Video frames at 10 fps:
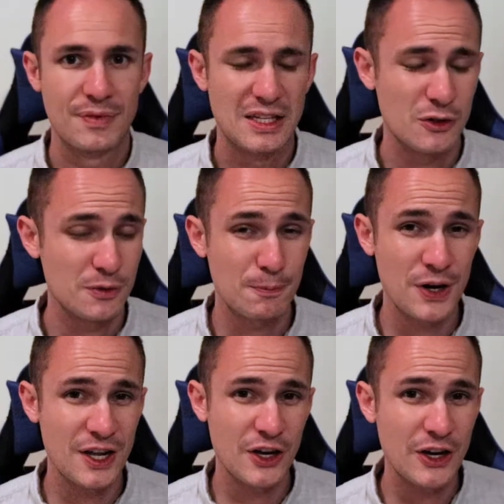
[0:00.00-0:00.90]
So it's
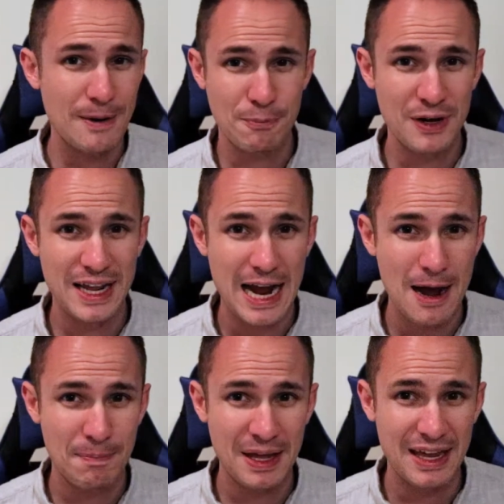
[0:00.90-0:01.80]
pretty good. I'm pretty
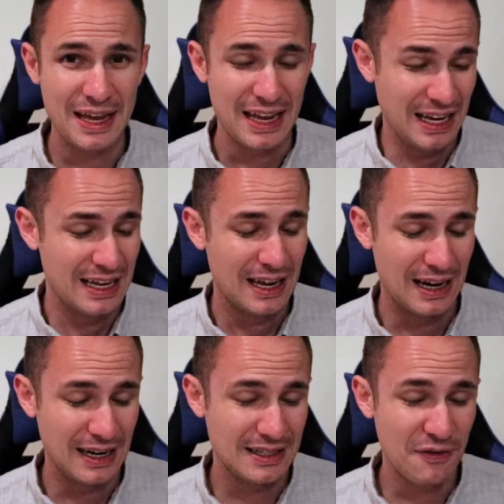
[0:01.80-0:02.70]
happy.
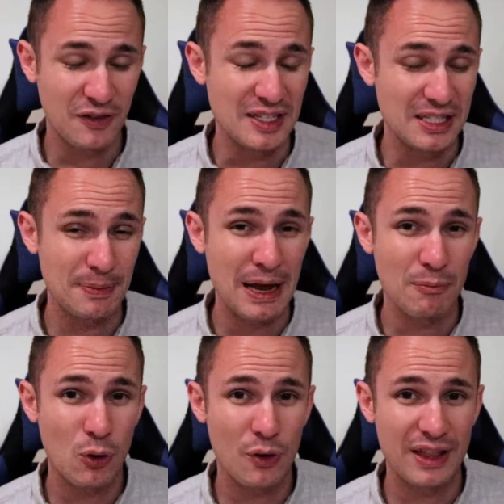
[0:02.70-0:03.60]
I definitely spent
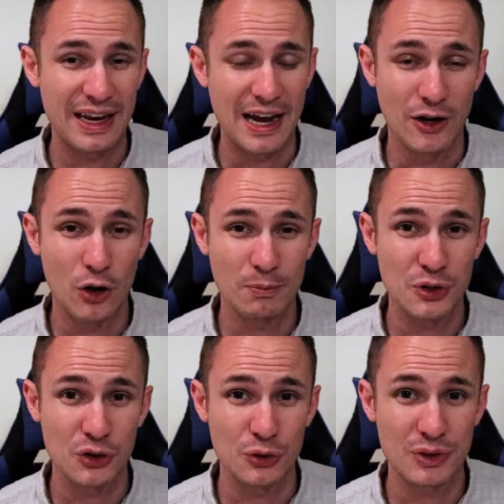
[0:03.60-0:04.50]
more than I'd hoped
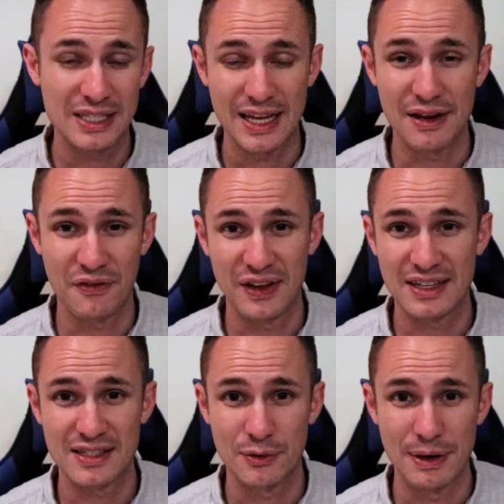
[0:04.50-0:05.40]
to to get it
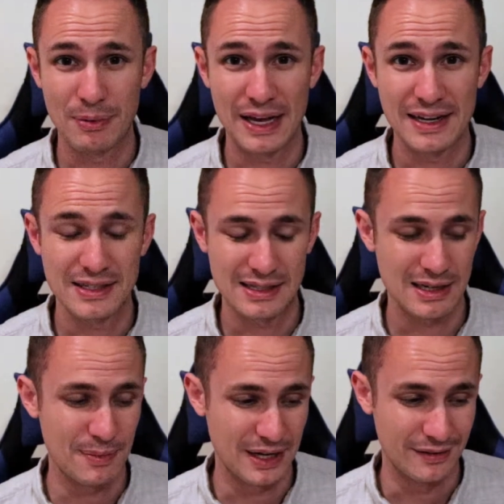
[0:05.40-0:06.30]
fixed and replaced.
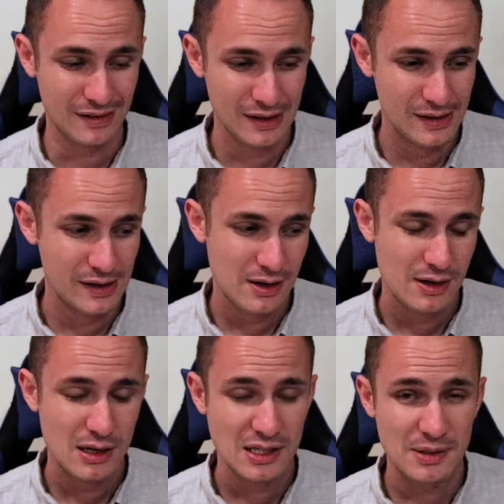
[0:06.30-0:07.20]
I mean,
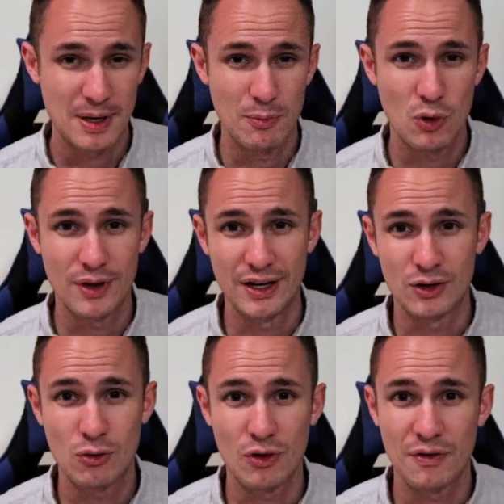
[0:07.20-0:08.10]
spent more than a
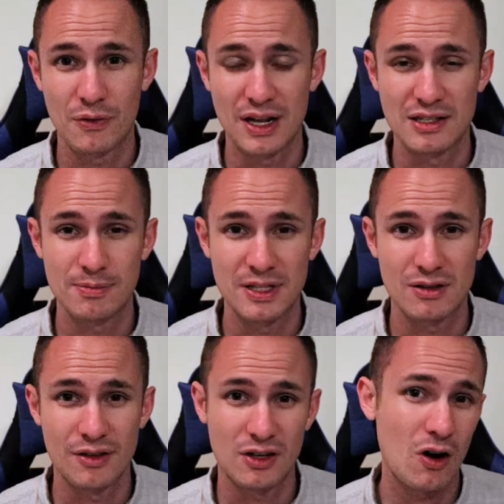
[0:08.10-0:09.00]
quarter of what I spent
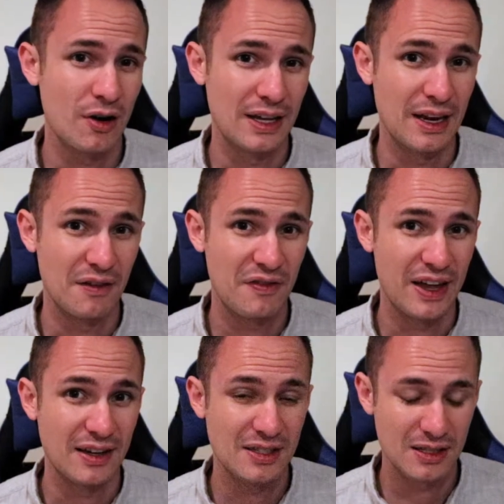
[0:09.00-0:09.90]
on the car to get it
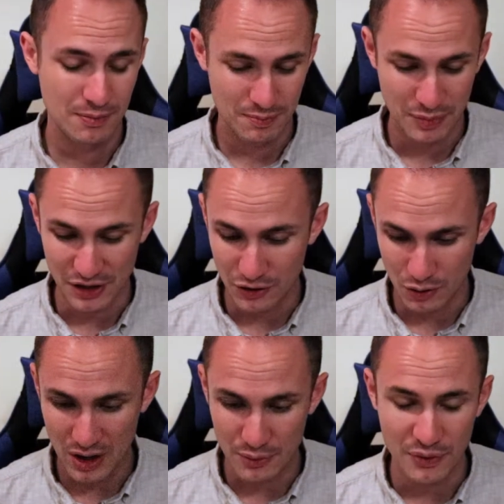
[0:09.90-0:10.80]
fixed. But you know
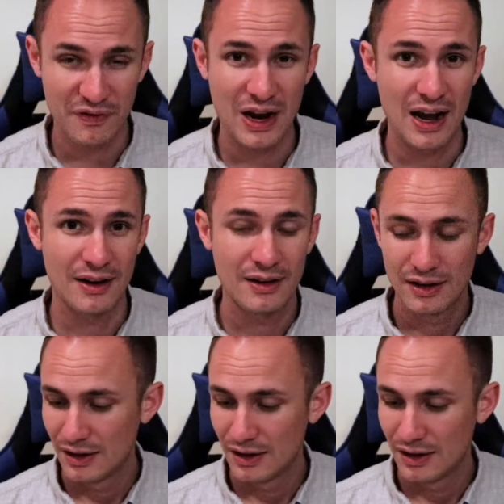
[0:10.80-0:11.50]
what? We've got